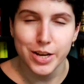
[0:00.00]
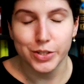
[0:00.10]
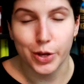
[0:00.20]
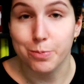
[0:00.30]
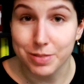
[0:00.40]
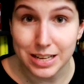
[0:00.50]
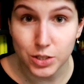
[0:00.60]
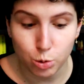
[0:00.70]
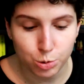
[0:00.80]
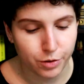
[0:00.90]
So
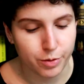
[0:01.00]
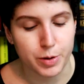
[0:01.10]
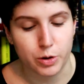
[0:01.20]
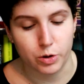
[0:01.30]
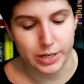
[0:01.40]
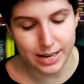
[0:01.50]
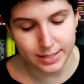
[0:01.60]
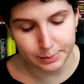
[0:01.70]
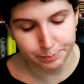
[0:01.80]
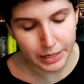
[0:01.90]
that's Daughter of the Moon Goddess.